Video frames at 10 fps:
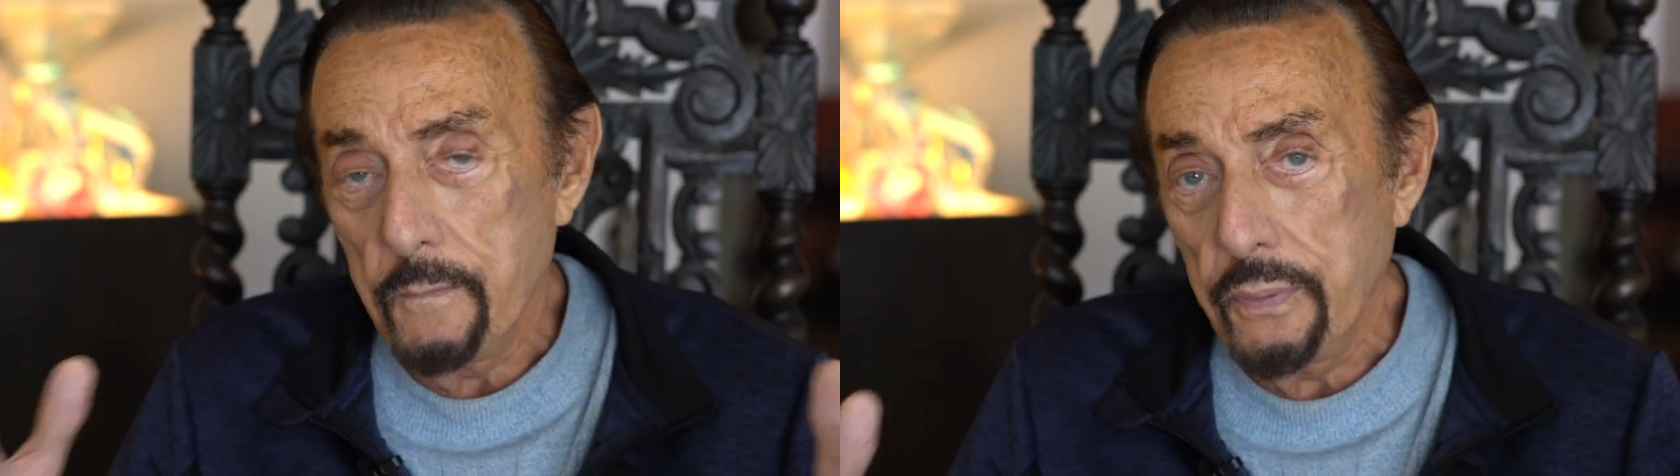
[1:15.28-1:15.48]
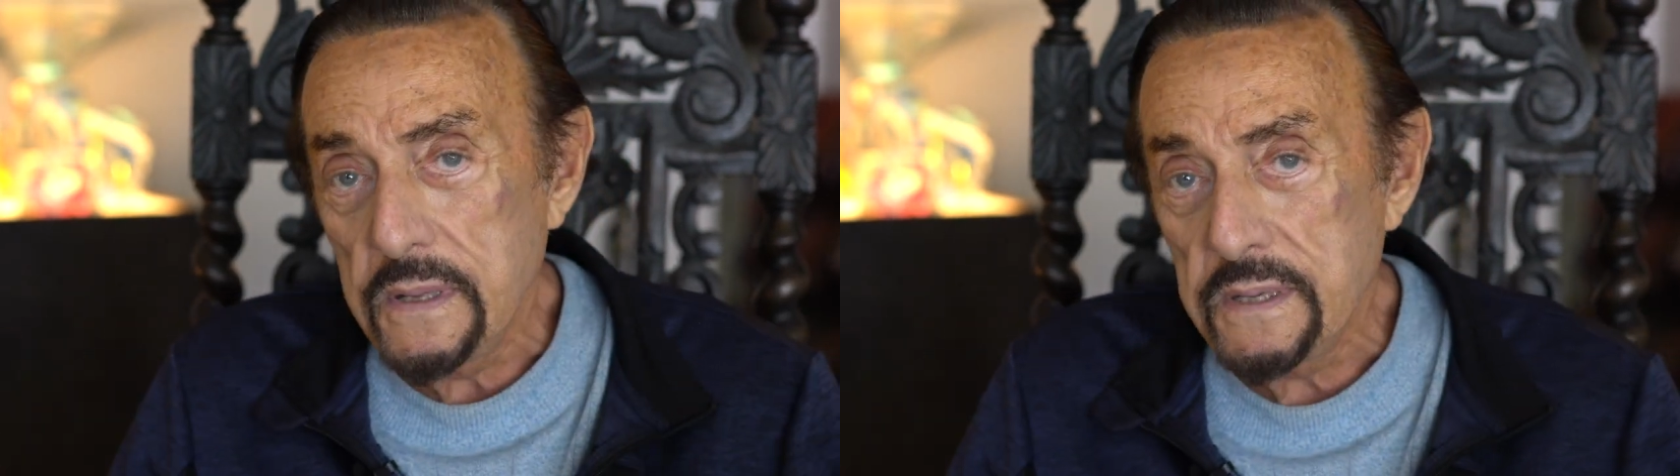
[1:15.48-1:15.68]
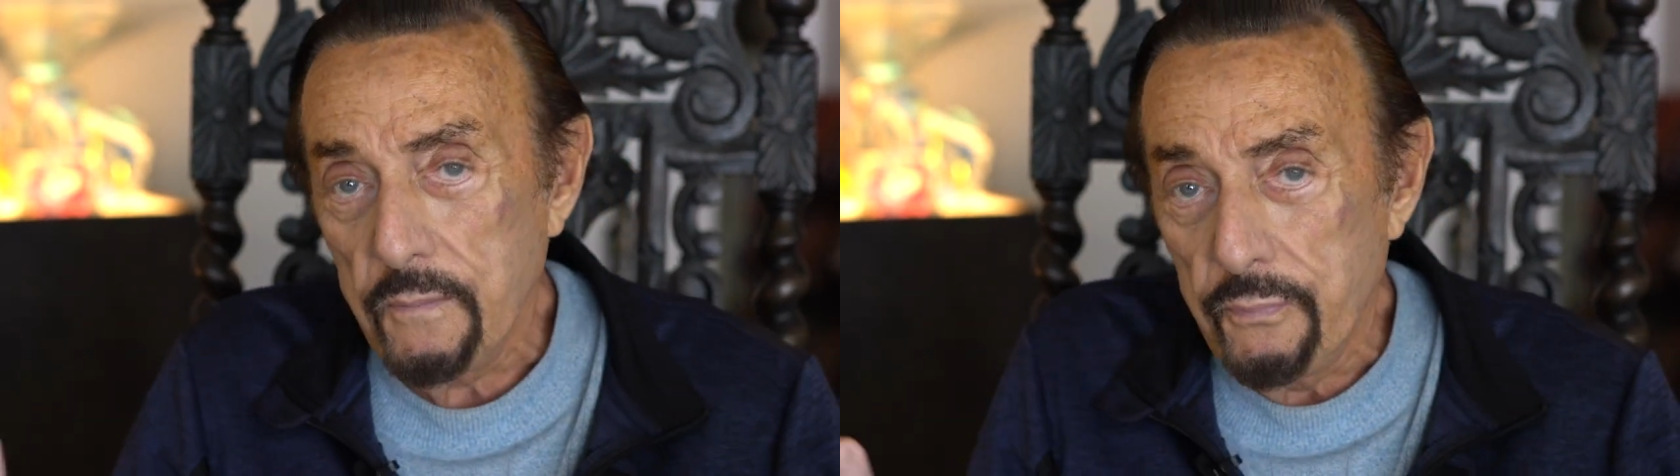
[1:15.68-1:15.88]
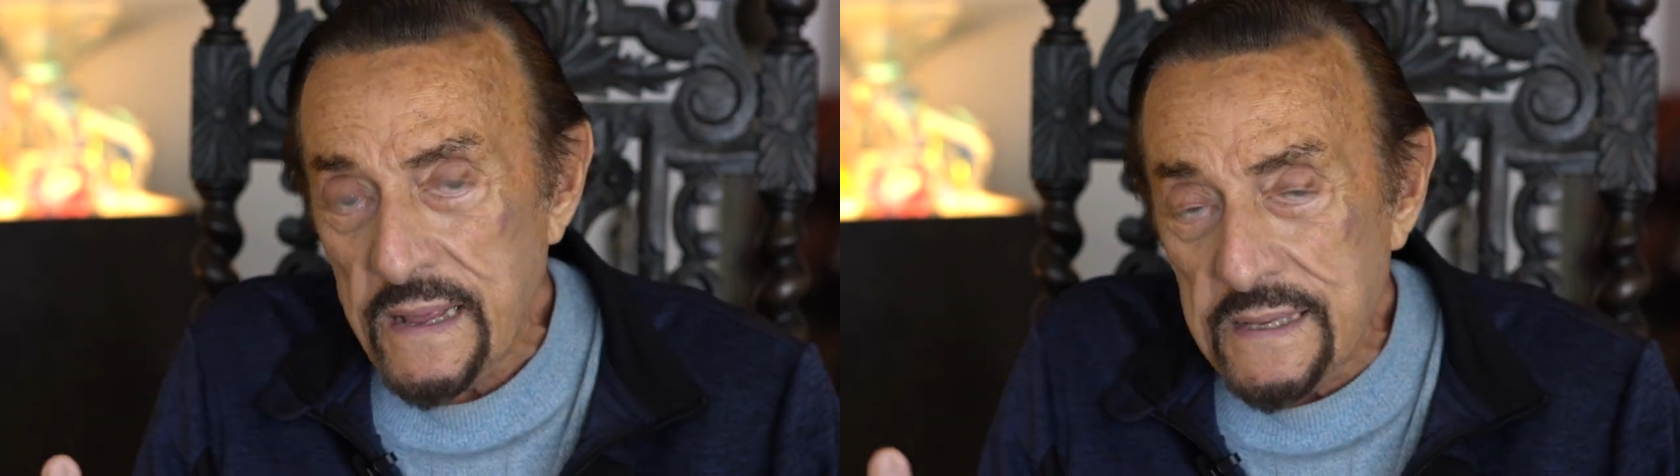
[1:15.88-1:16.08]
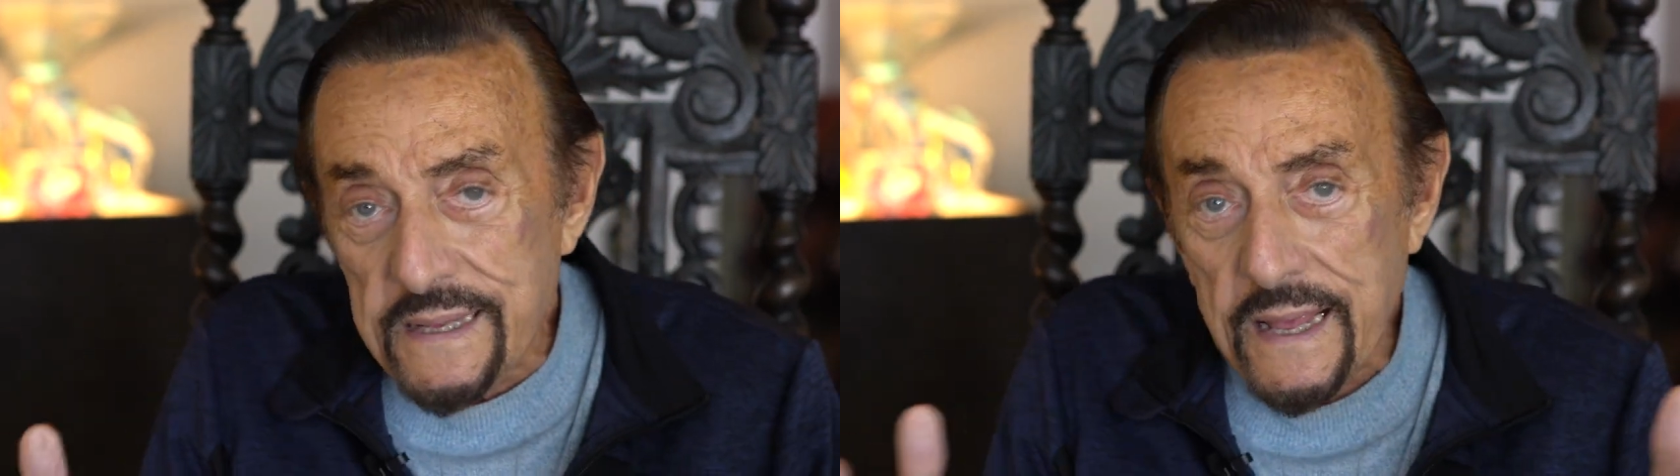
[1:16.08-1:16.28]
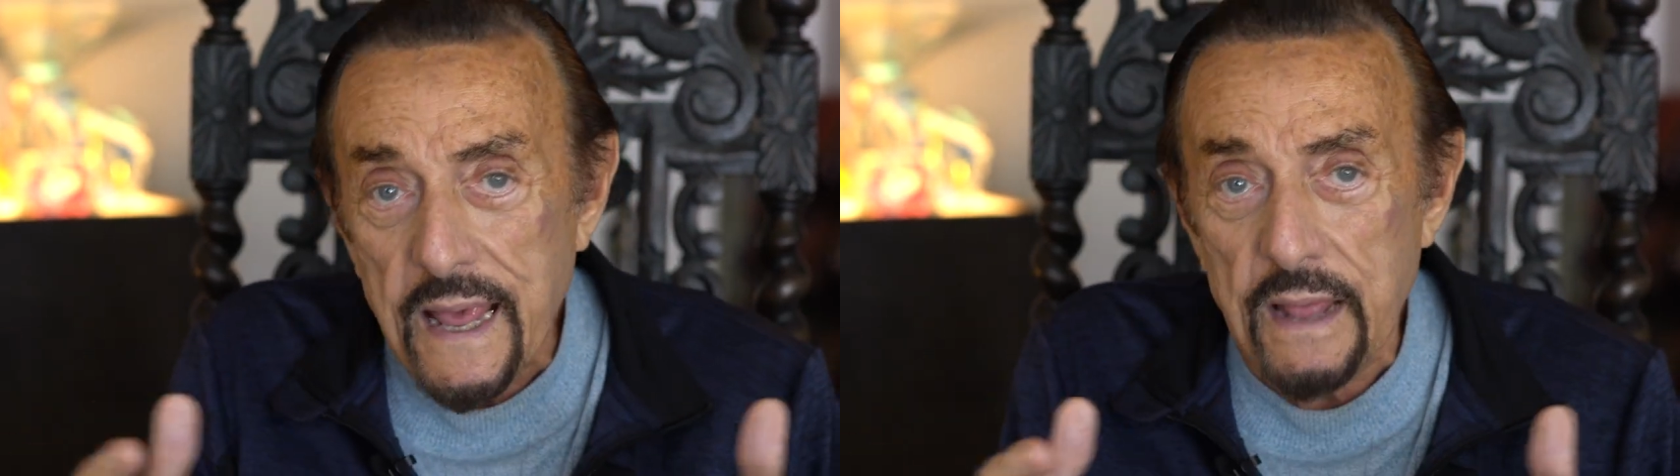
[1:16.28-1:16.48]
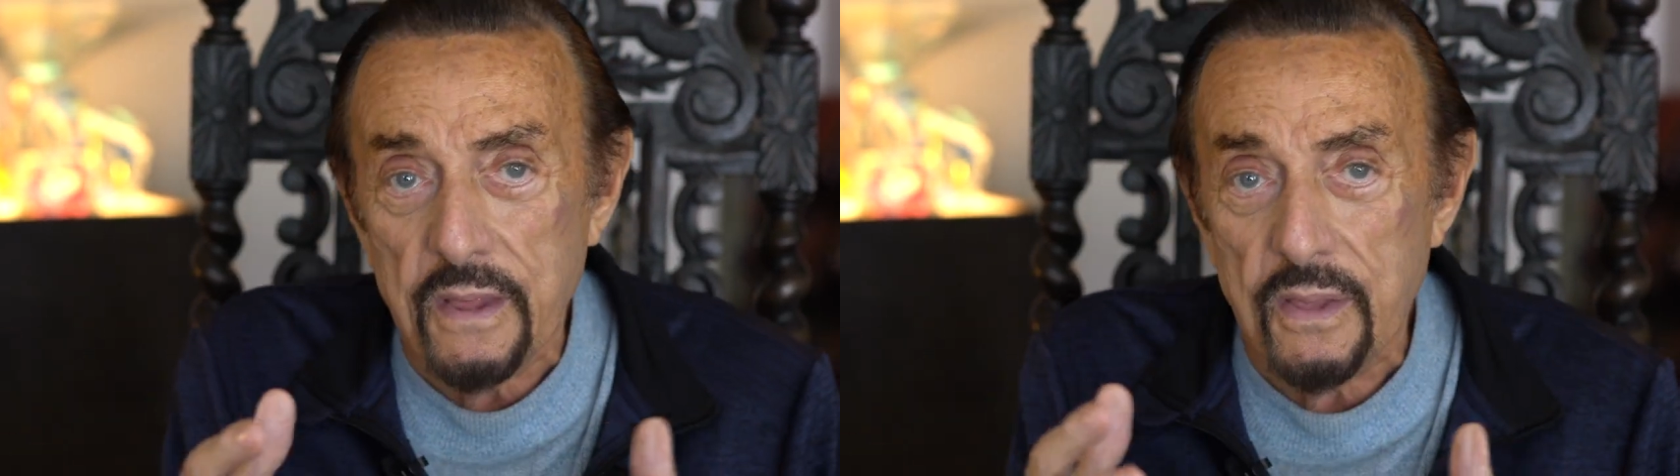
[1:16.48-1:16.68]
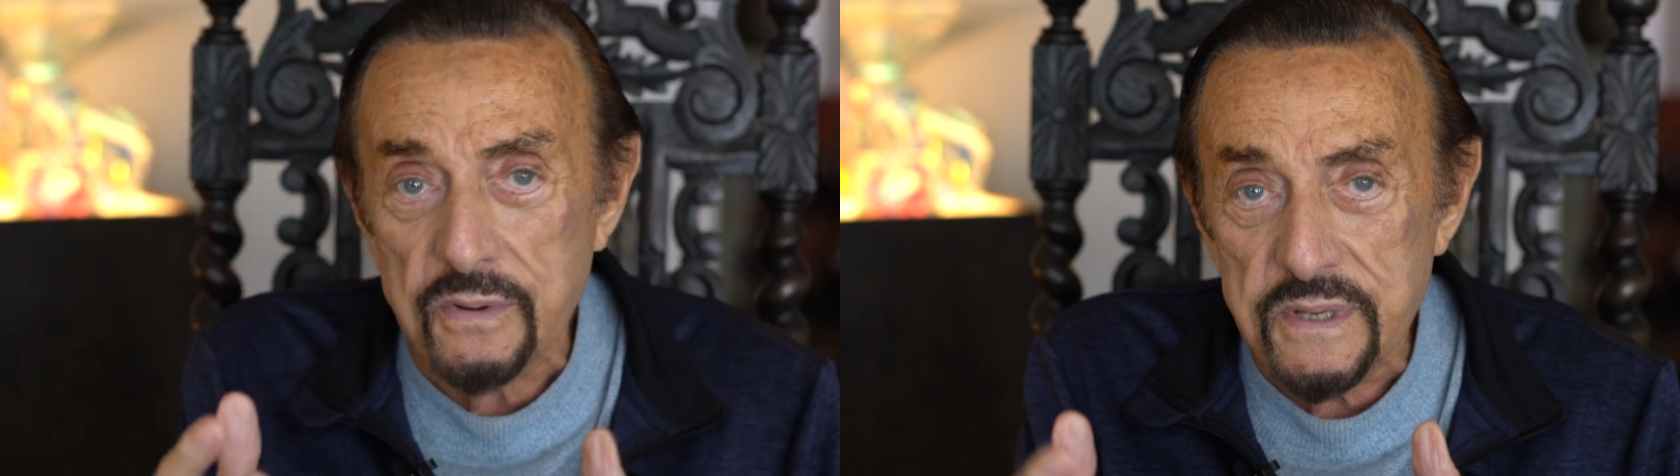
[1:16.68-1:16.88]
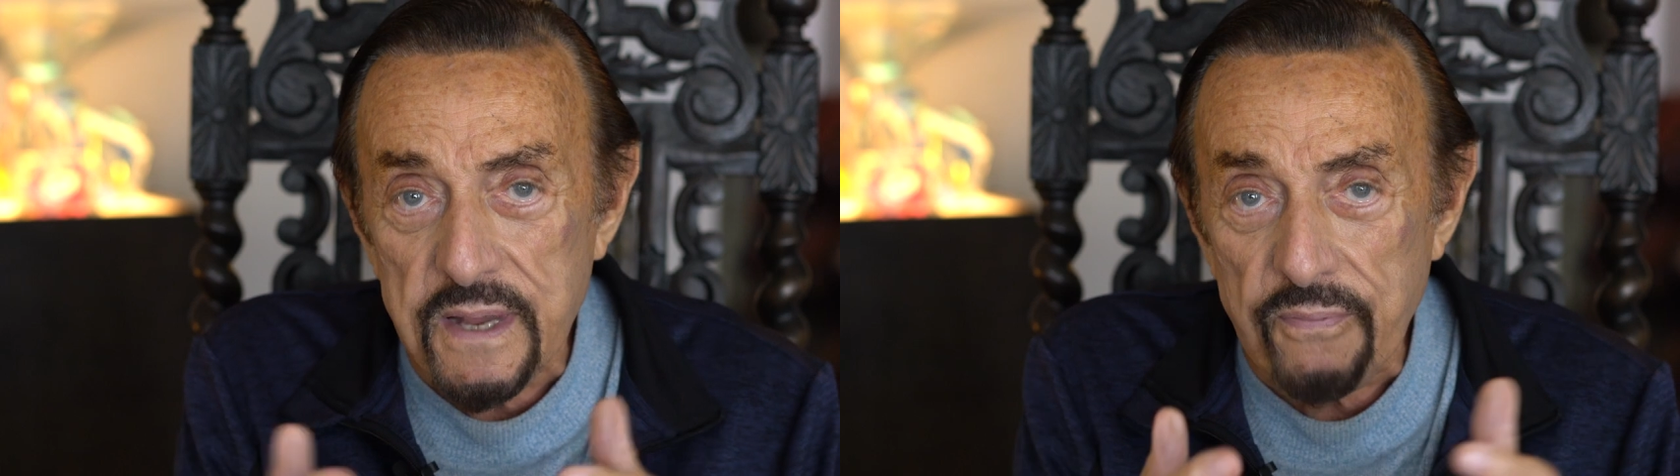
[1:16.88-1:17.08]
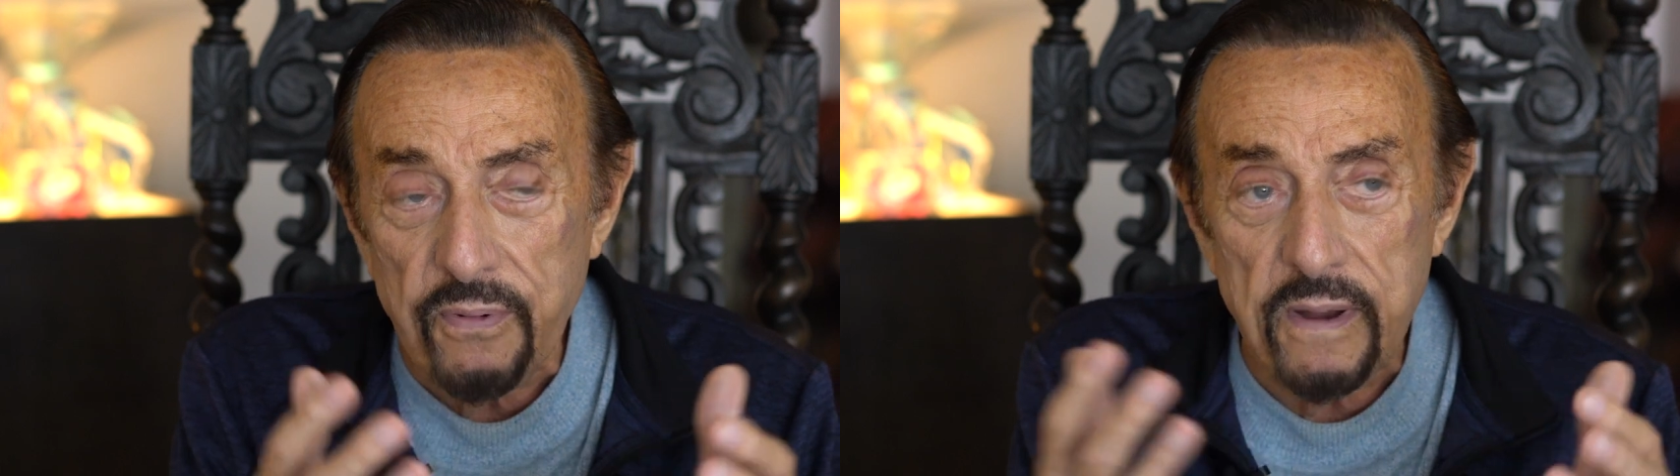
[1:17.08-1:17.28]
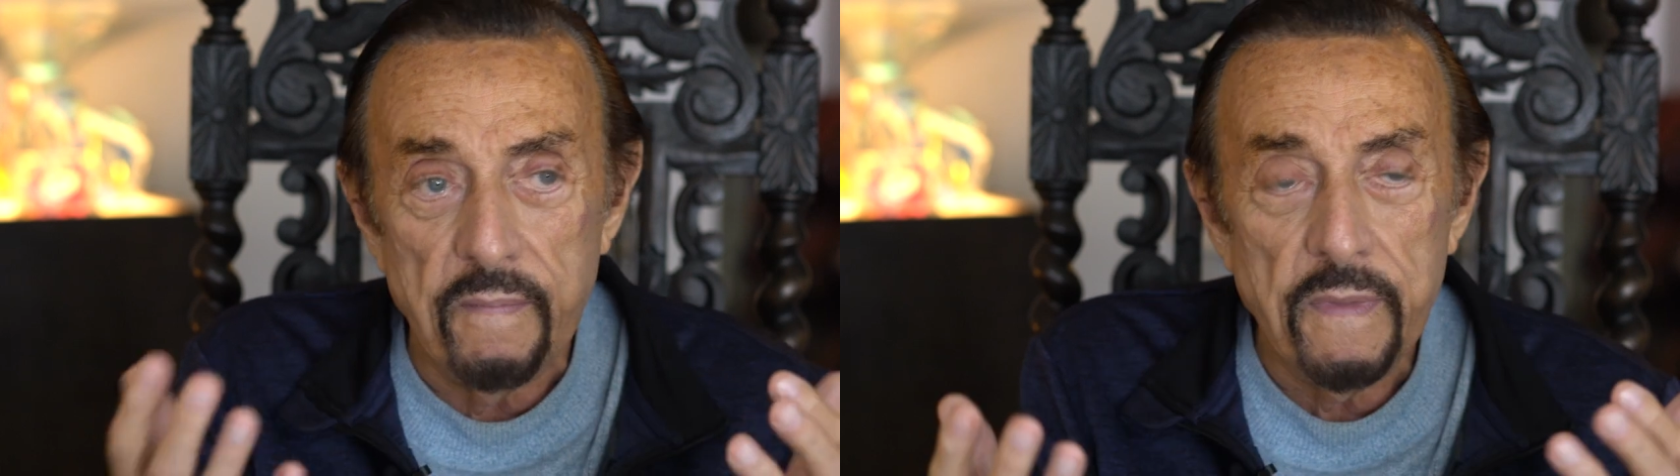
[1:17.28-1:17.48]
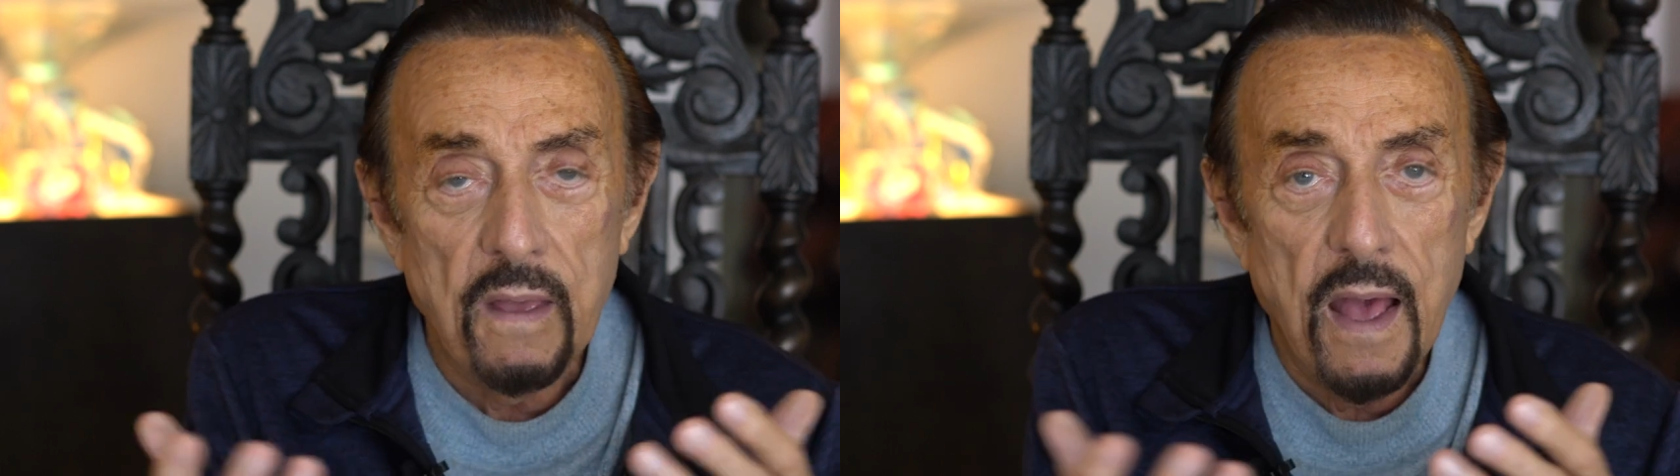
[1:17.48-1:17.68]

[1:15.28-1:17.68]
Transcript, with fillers: puts, brings together those different